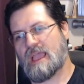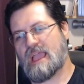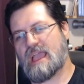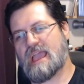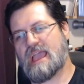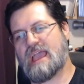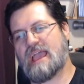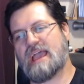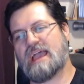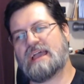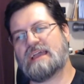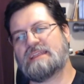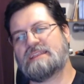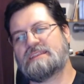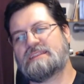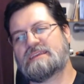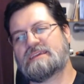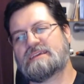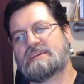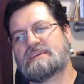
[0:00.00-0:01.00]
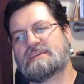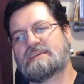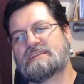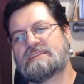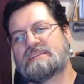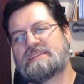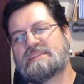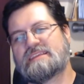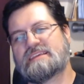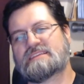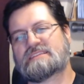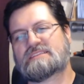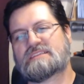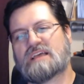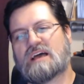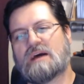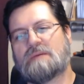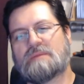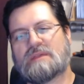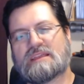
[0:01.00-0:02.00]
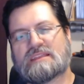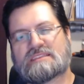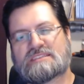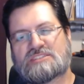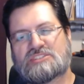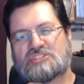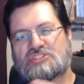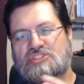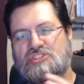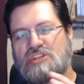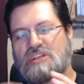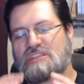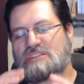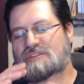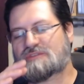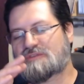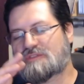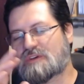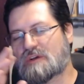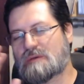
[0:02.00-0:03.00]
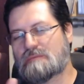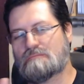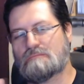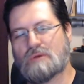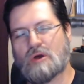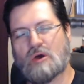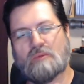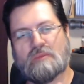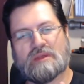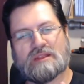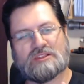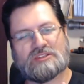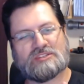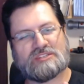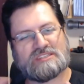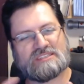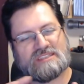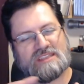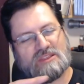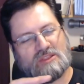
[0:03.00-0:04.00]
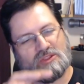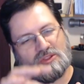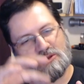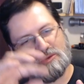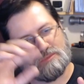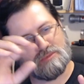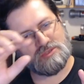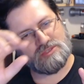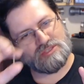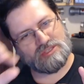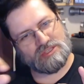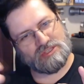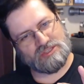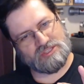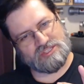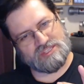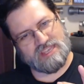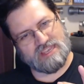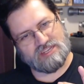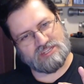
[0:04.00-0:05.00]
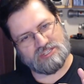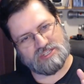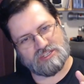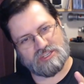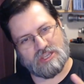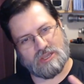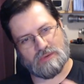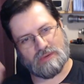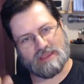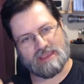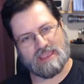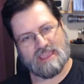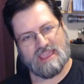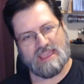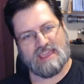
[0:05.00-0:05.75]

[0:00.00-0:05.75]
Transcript: and this hum, it's just for a moment. You just see the little musical notation going.